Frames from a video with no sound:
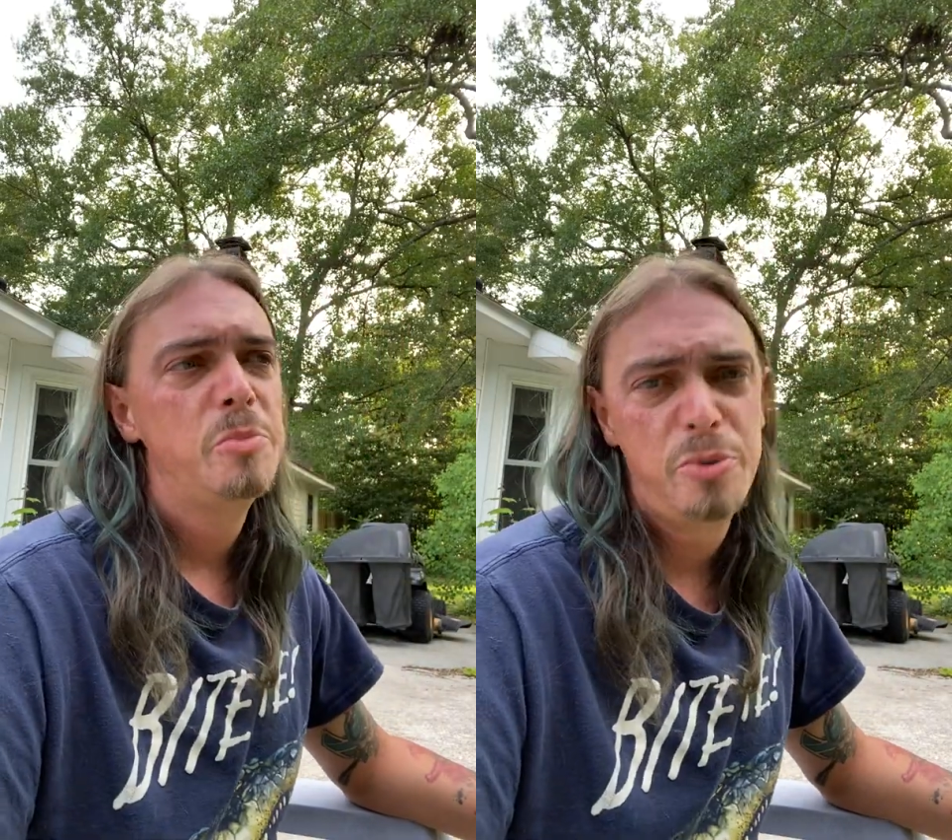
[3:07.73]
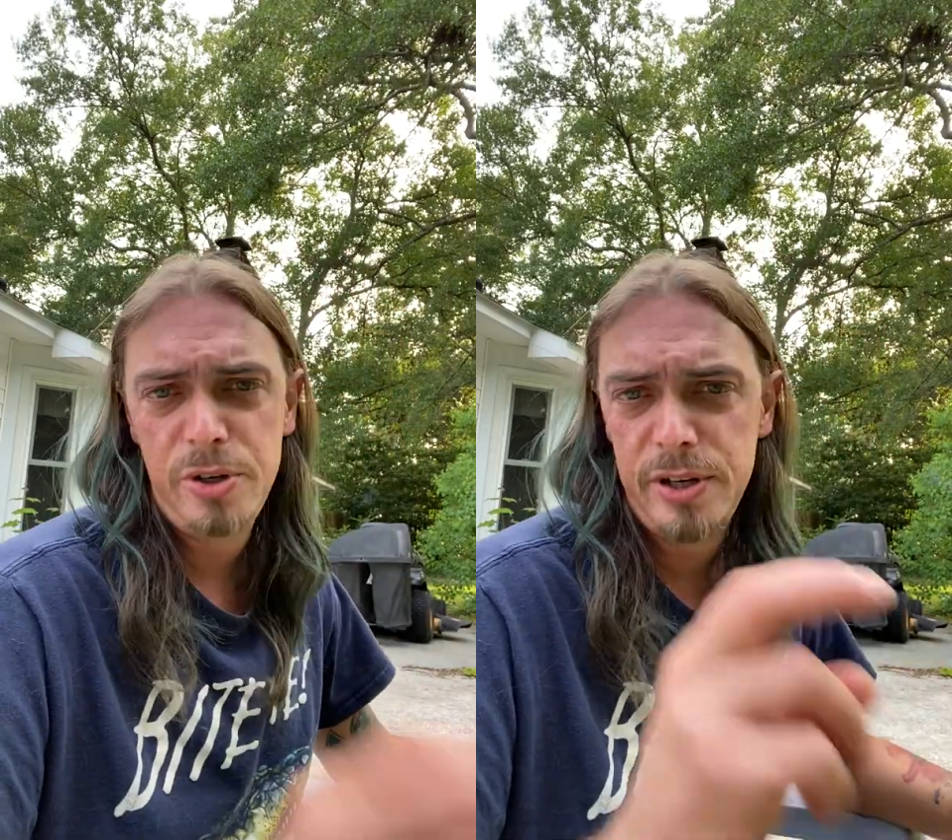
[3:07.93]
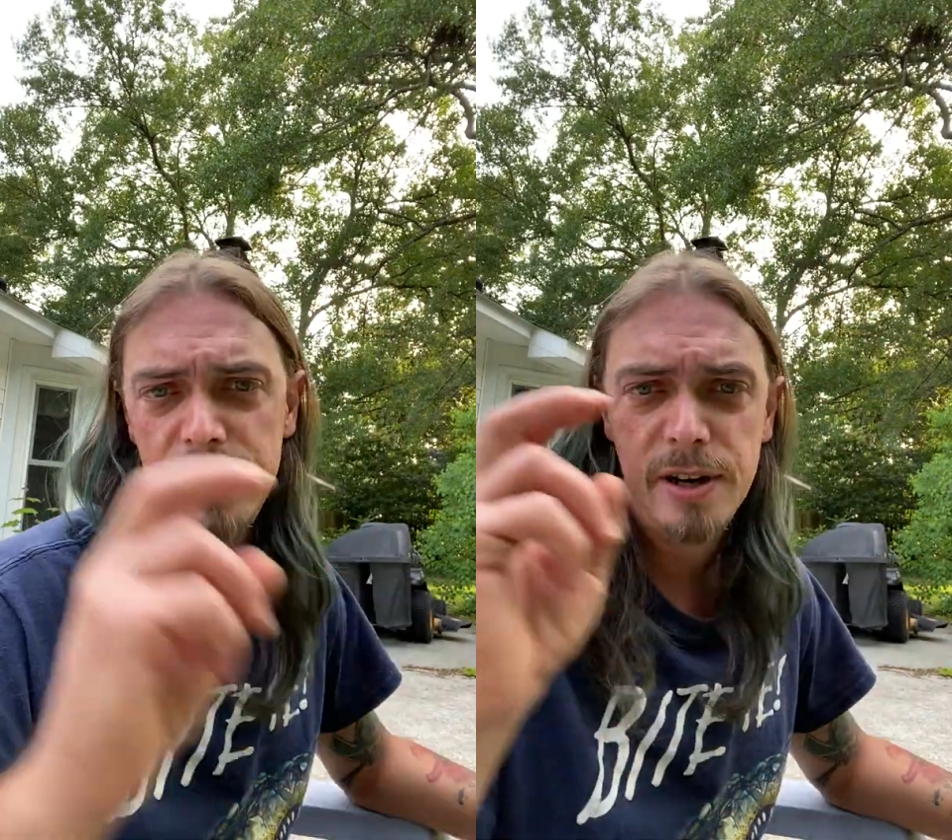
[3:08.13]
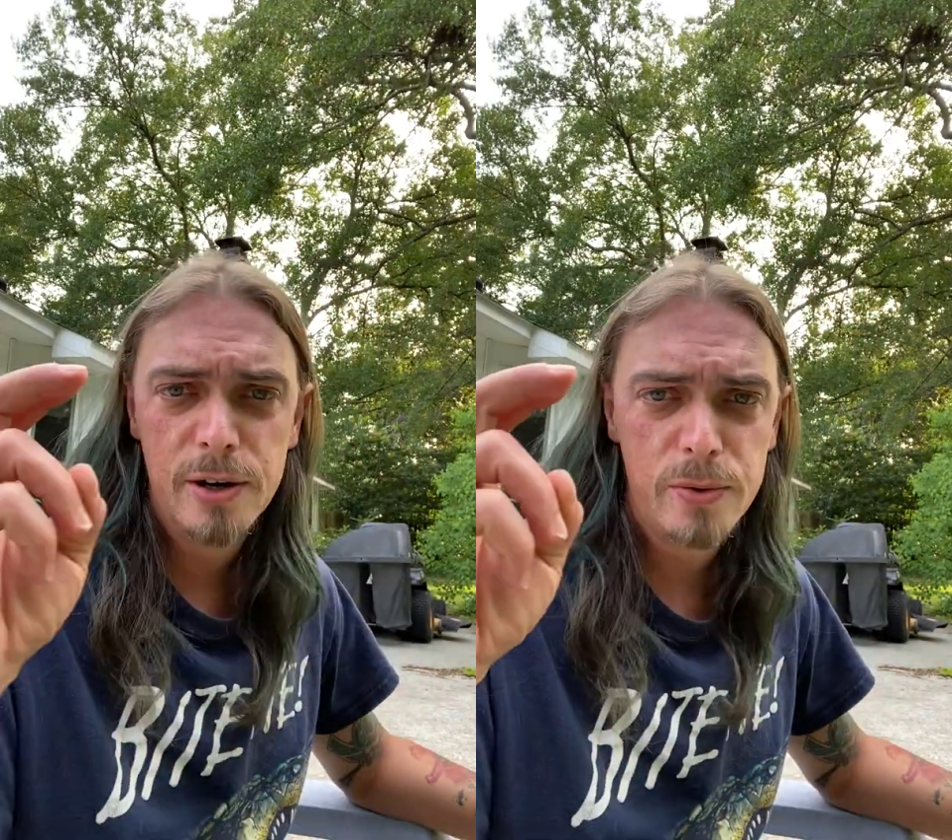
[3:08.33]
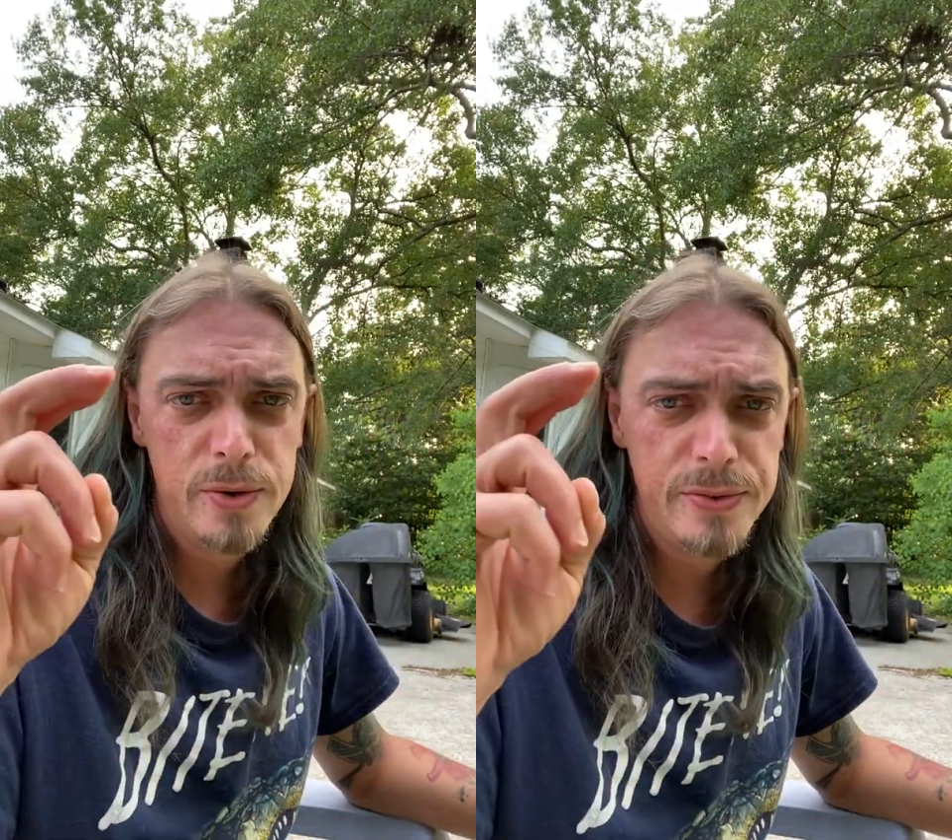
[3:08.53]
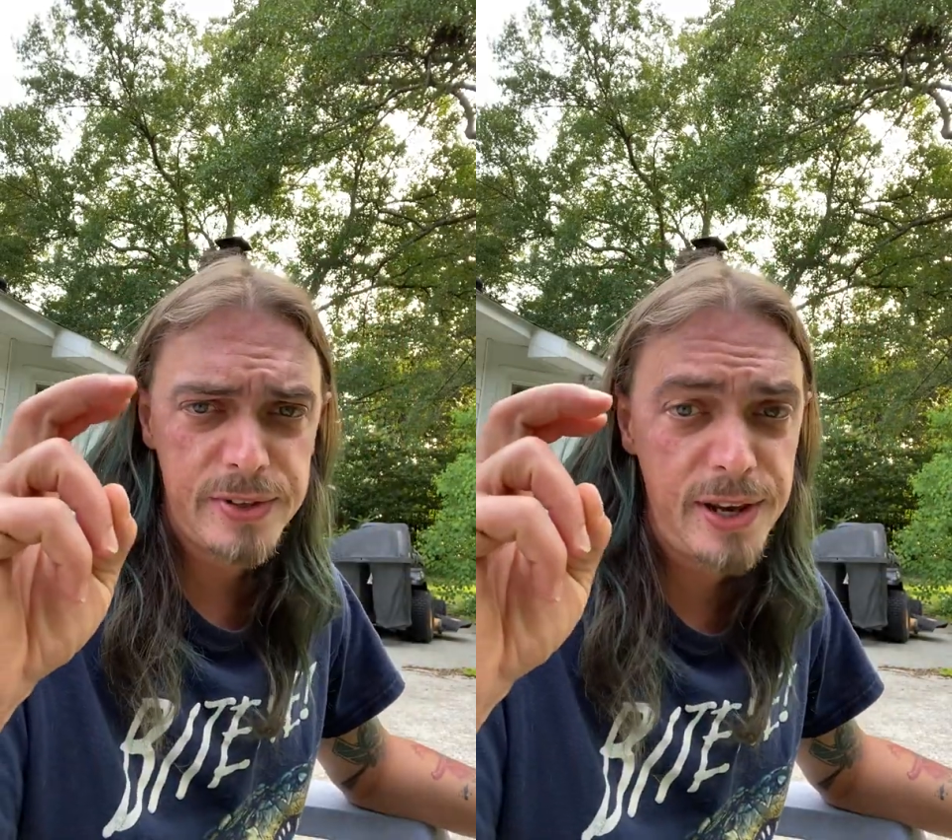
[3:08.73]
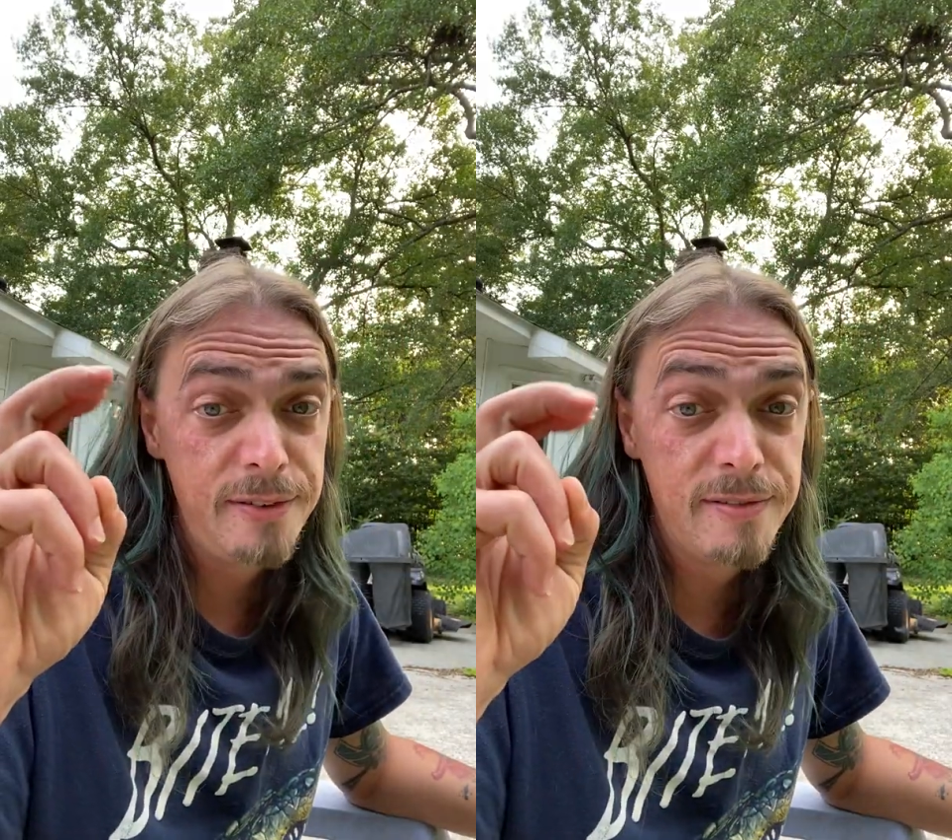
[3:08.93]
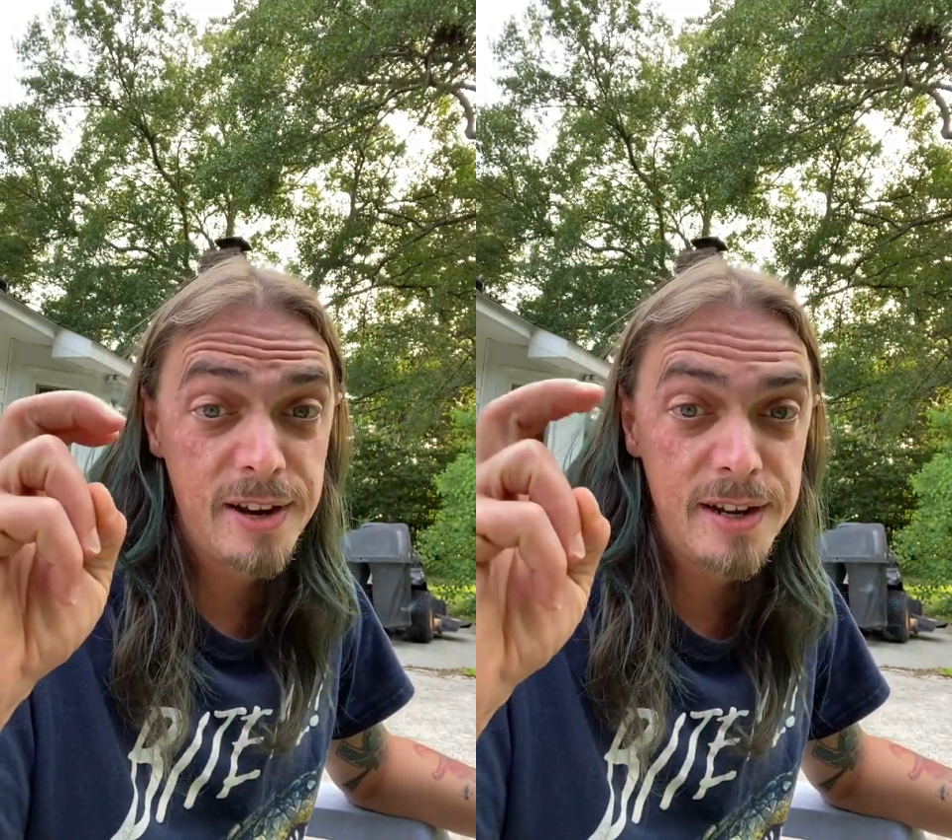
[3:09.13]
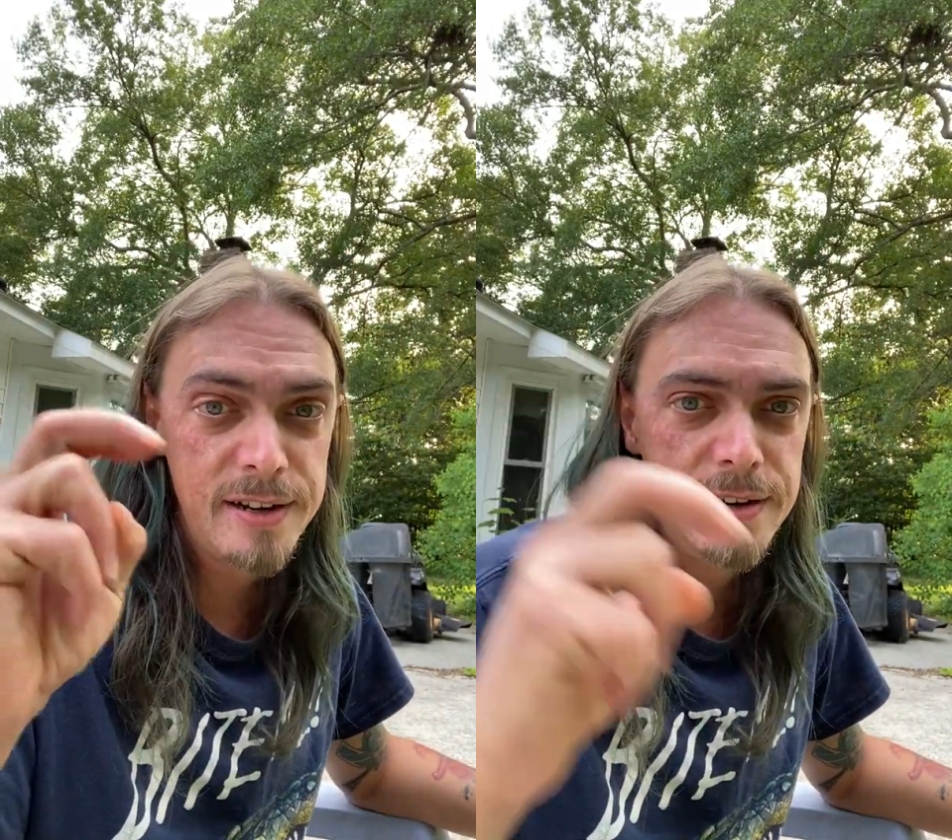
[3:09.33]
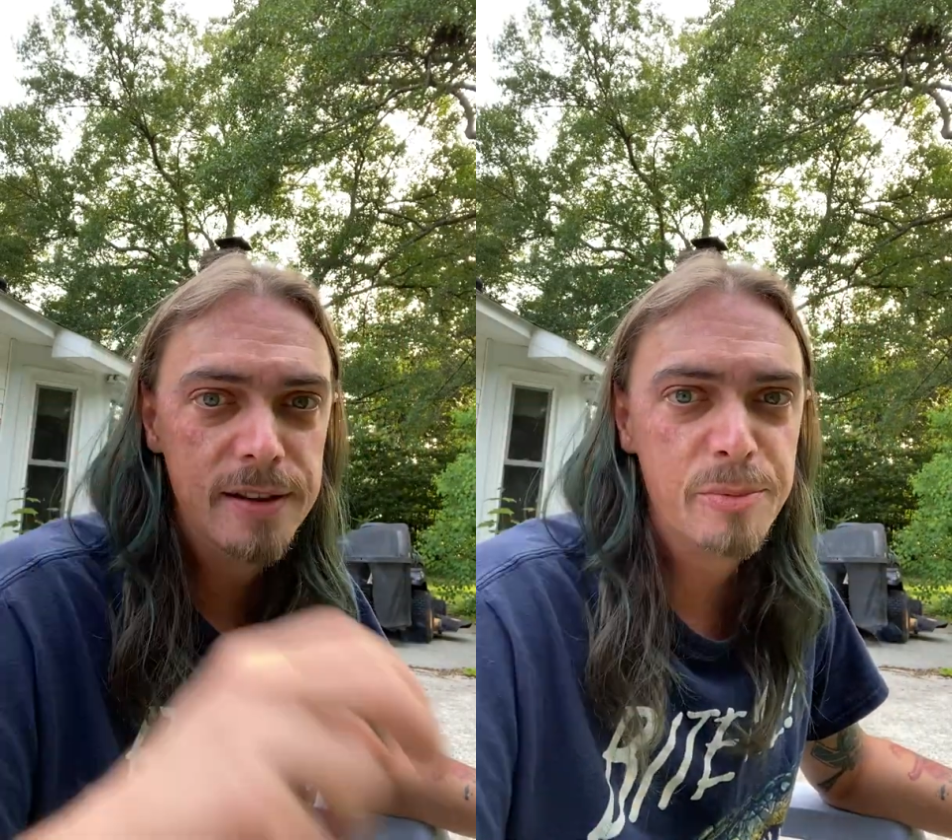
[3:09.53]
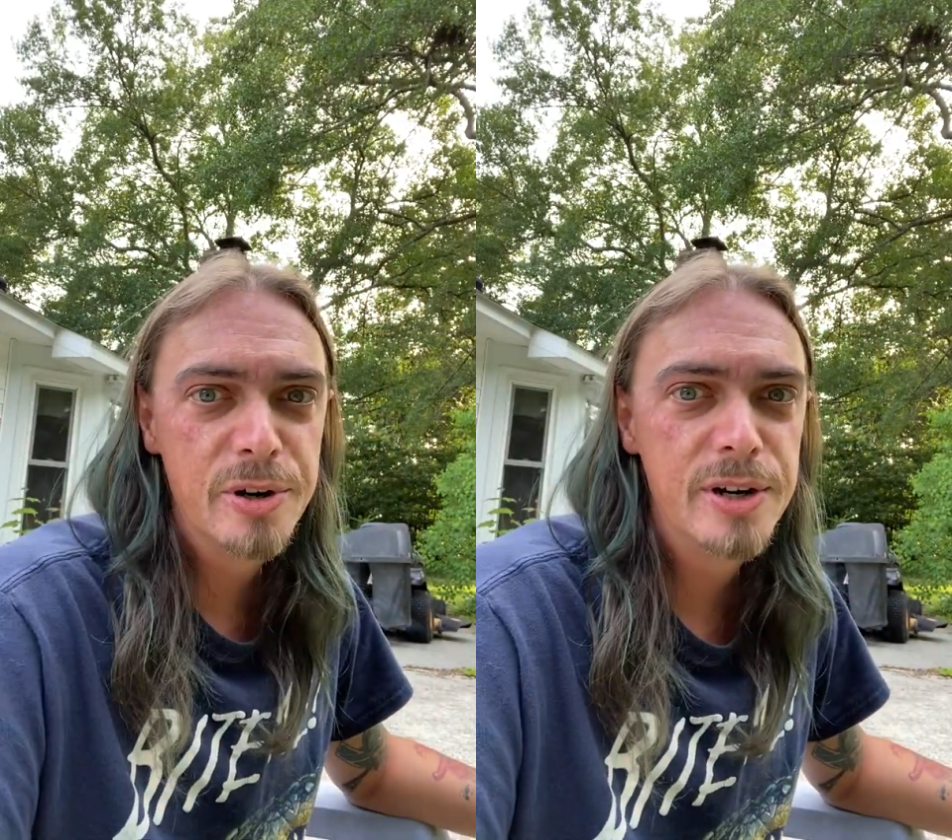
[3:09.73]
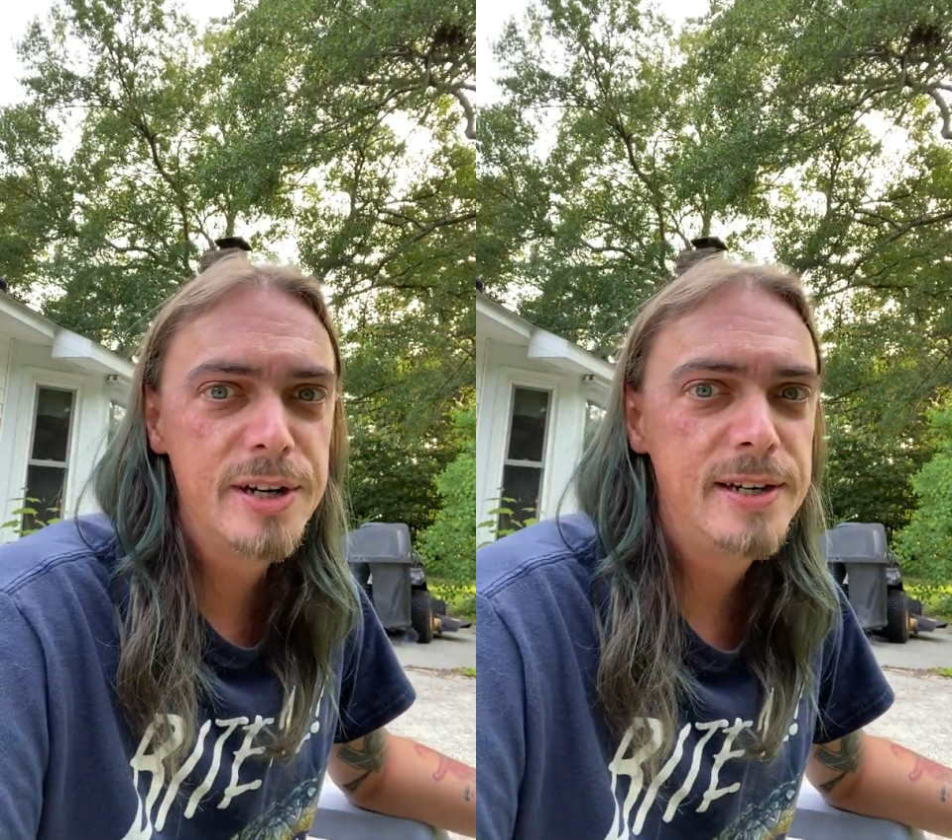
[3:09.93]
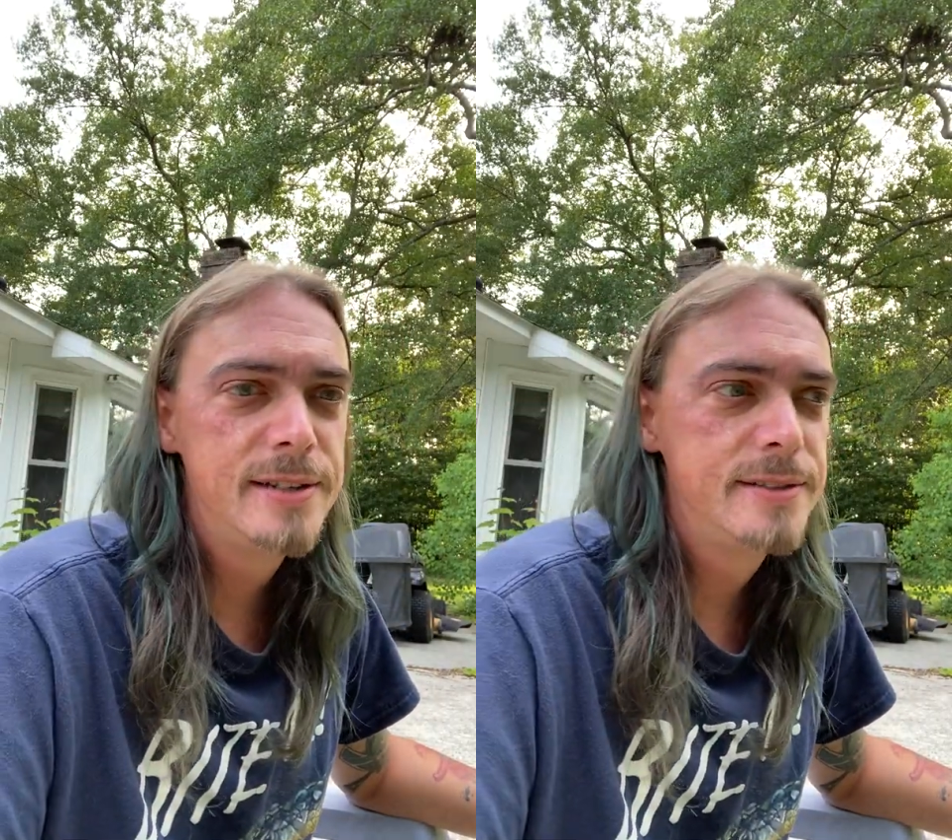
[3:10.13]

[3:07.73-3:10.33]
put it in air quotes, invited to the party.